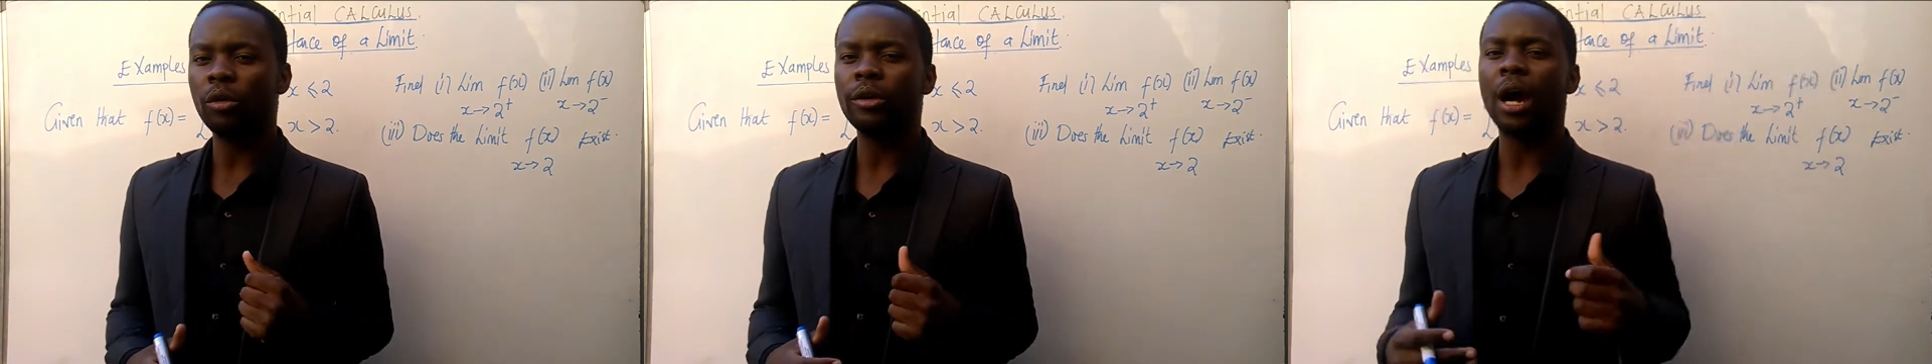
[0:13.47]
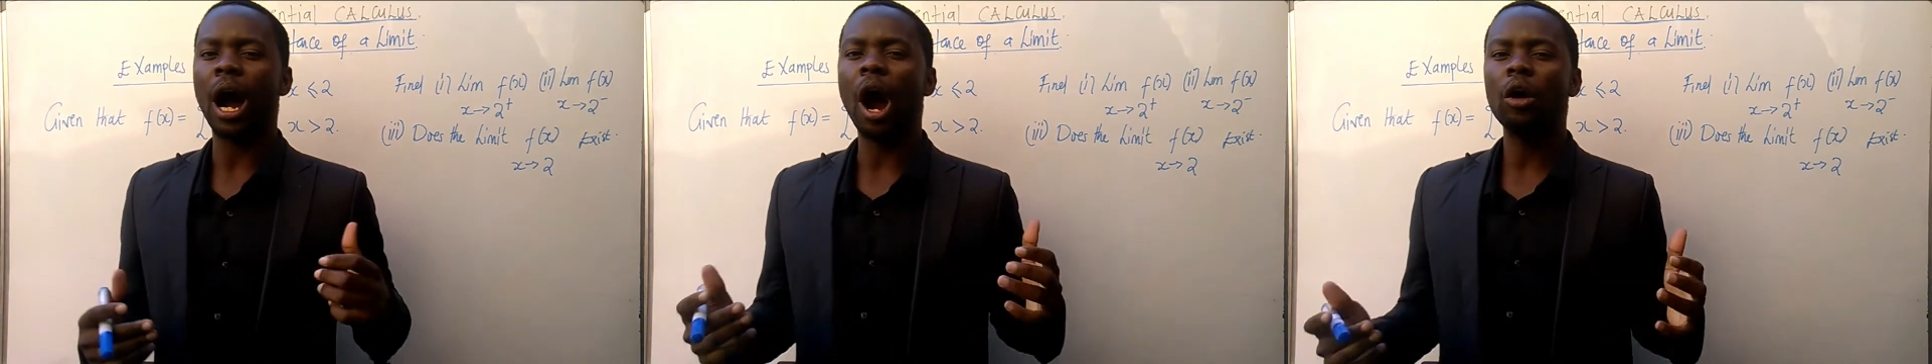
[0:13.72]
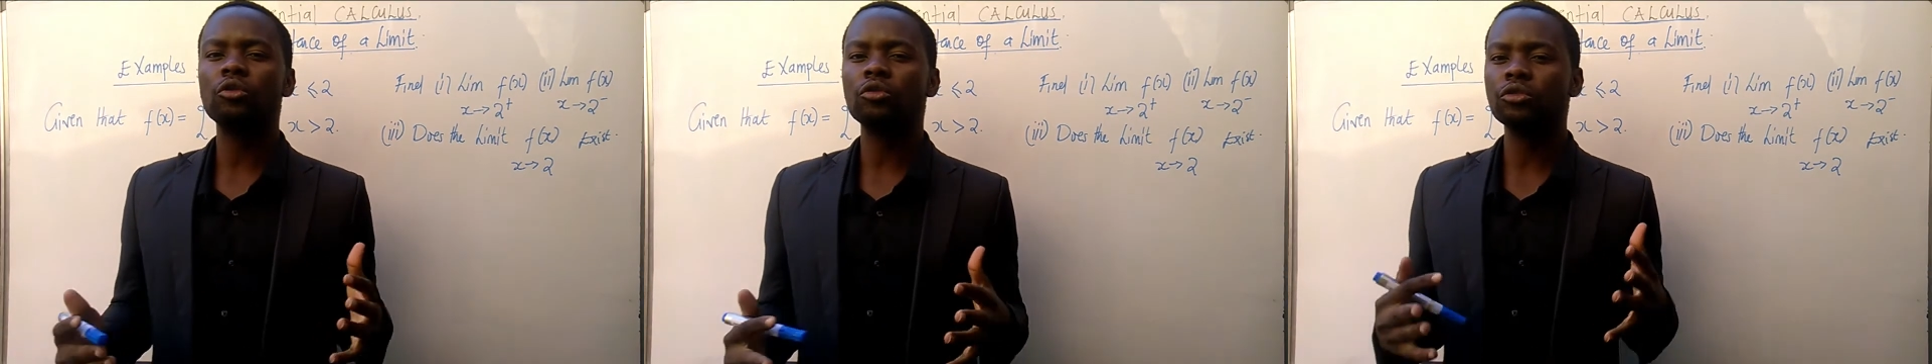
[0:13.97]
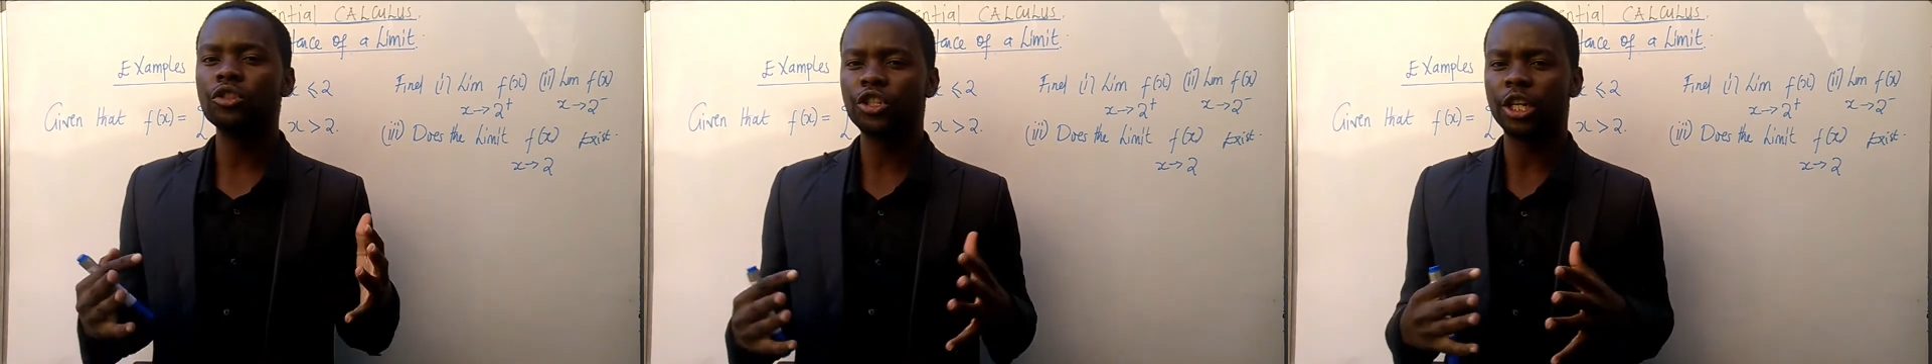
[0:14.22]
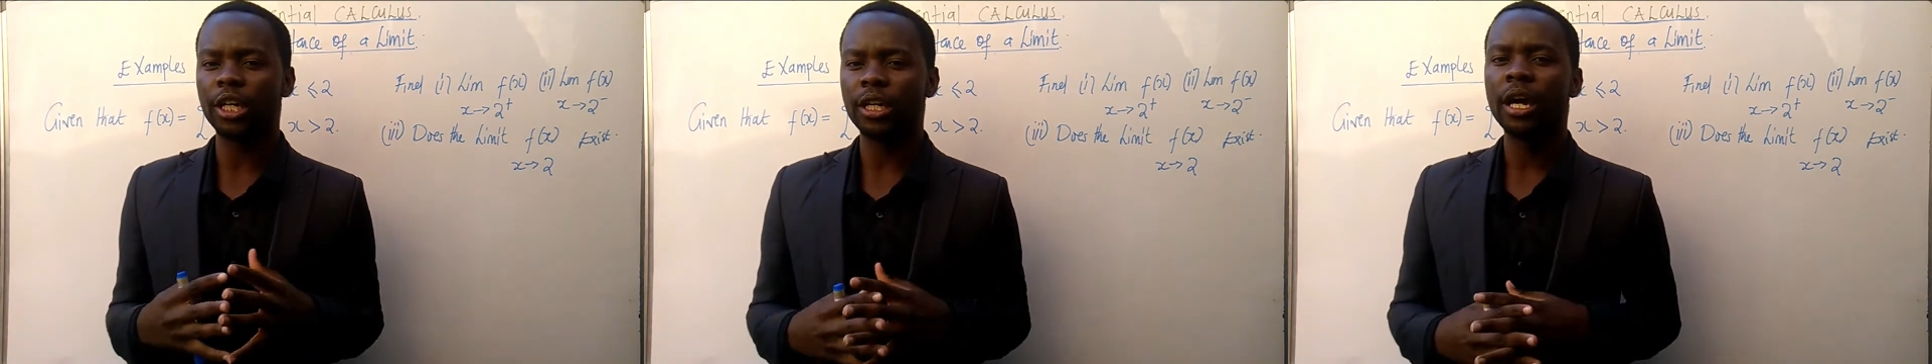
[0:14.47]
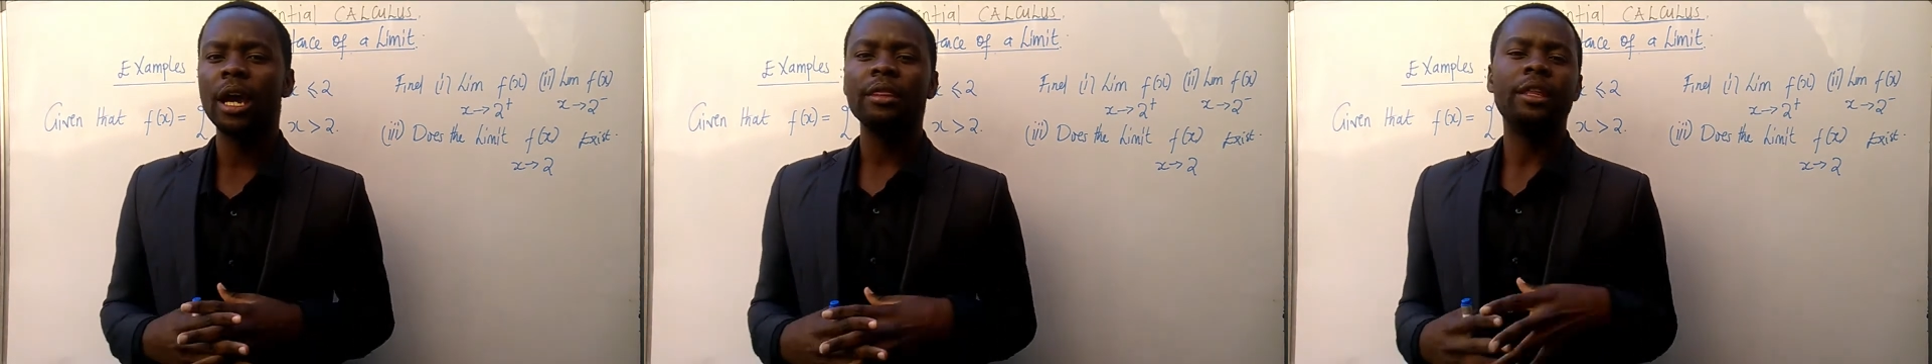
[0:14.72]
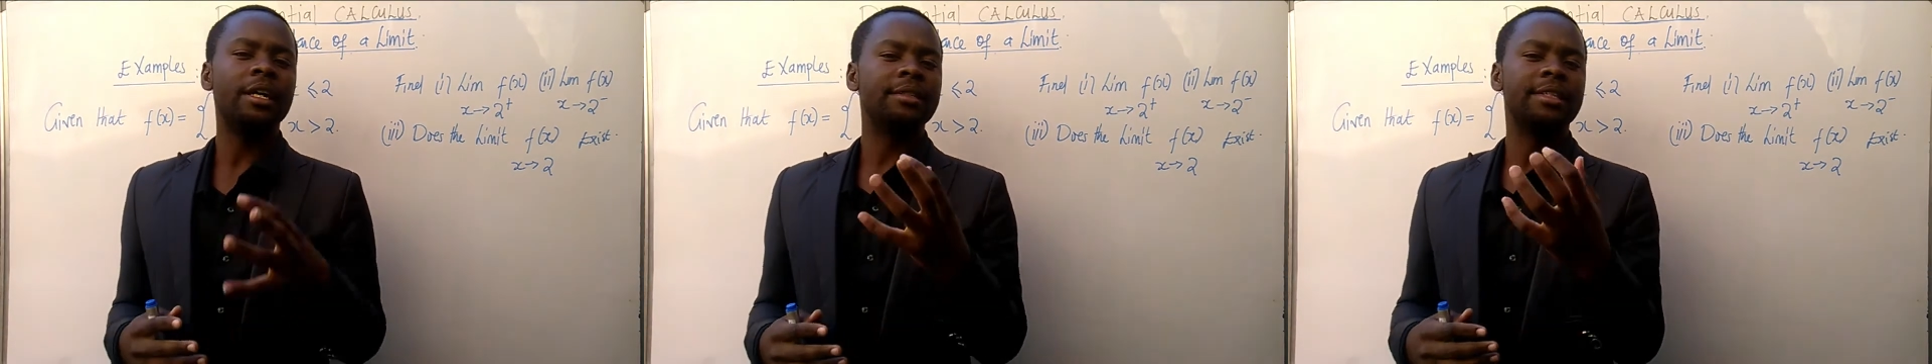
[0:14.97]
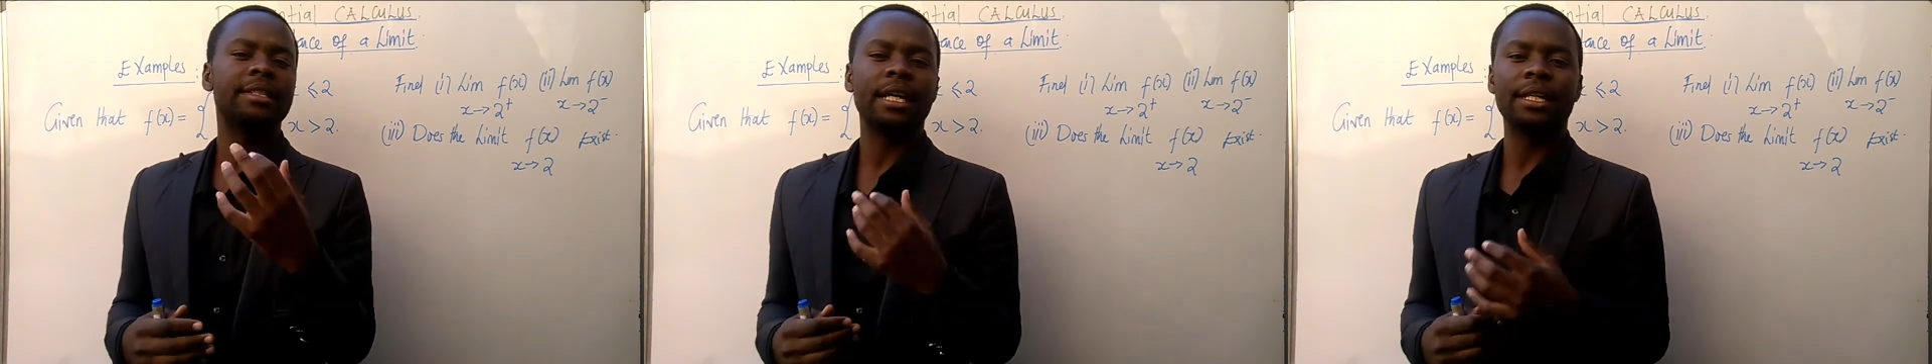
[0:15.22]
on how to check the
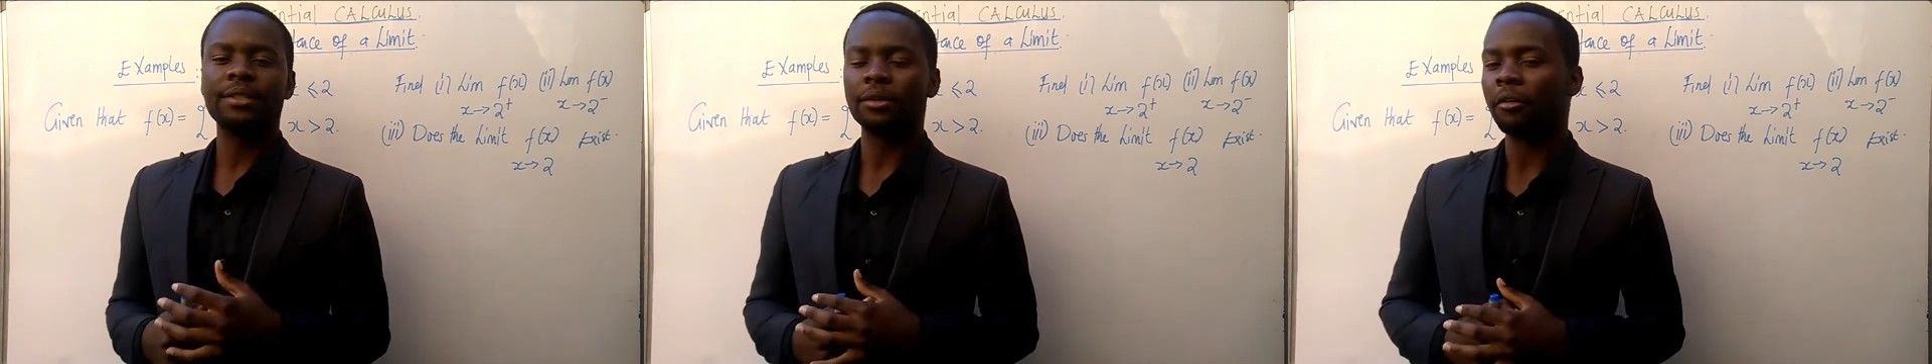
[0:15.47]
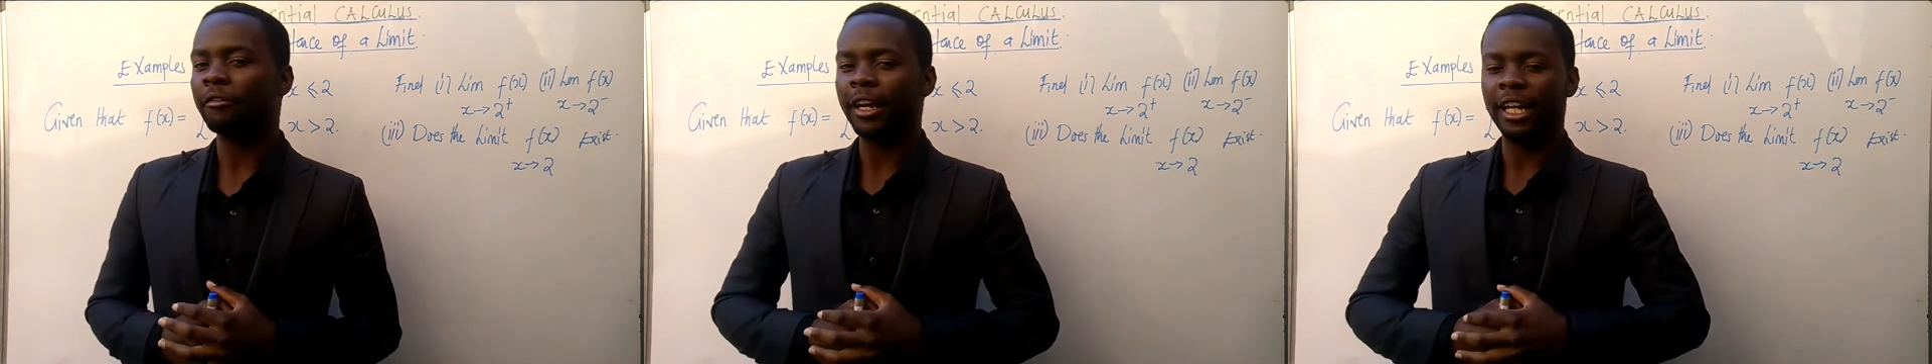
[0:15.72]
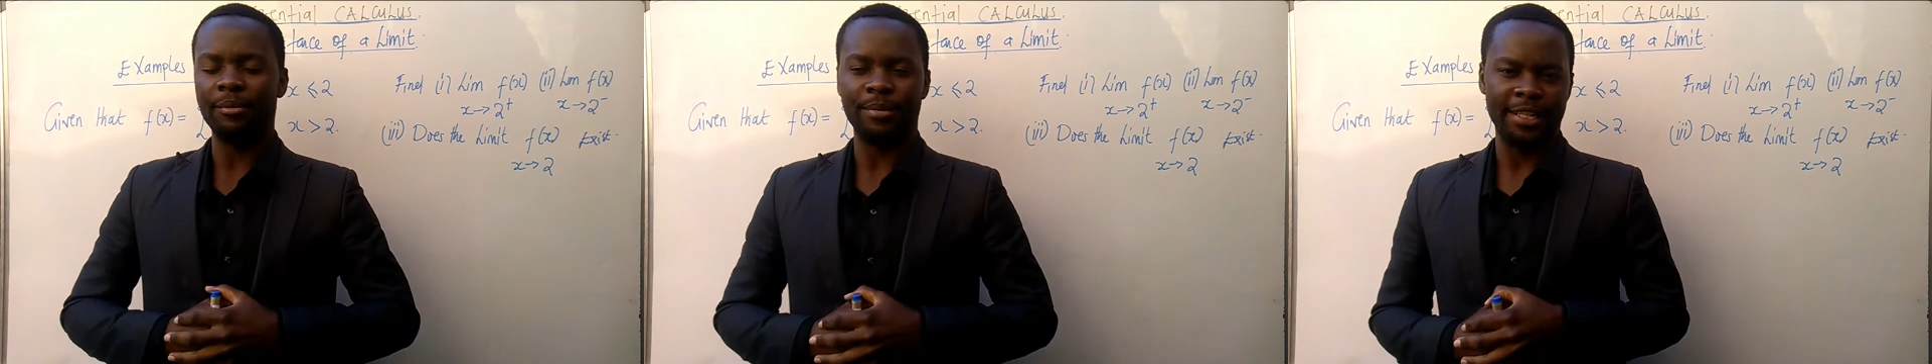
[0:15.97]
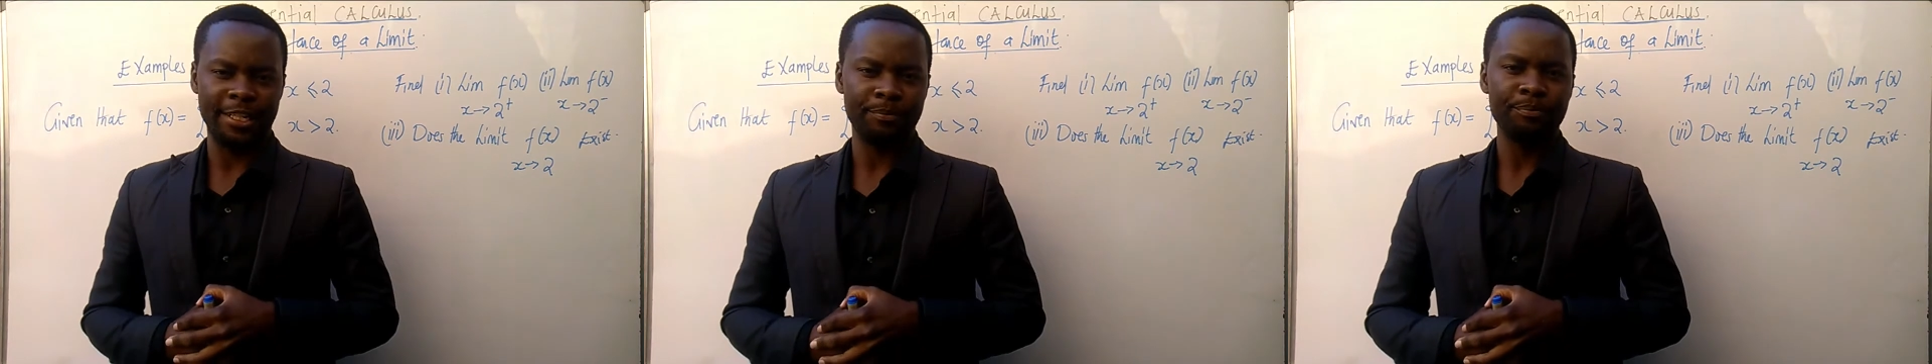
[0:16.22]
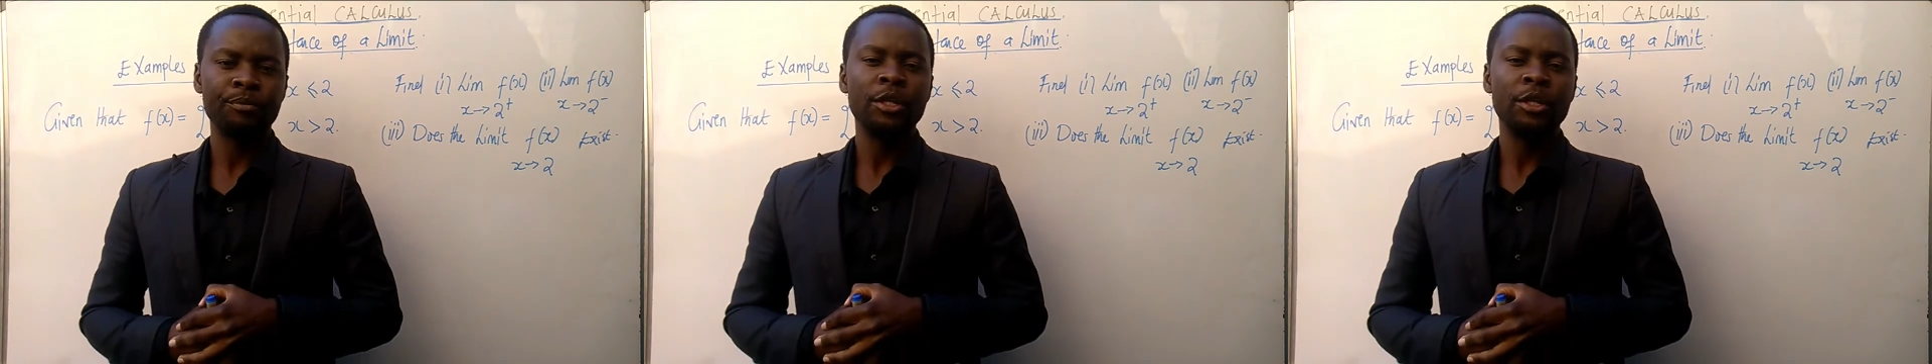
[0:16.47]
existence of a limit.